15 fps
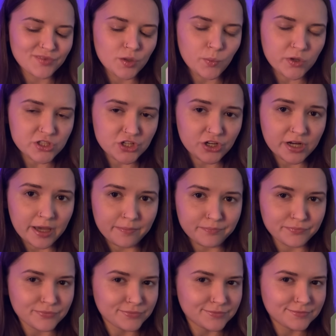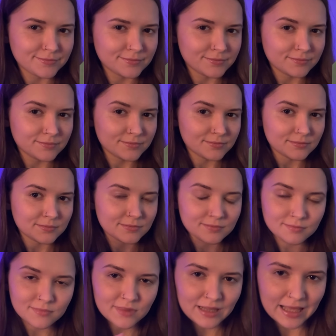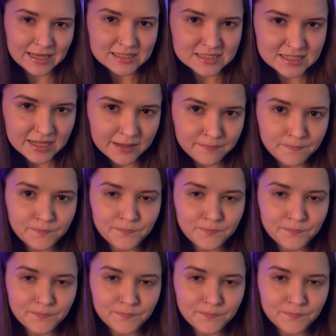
What's your name? Last name?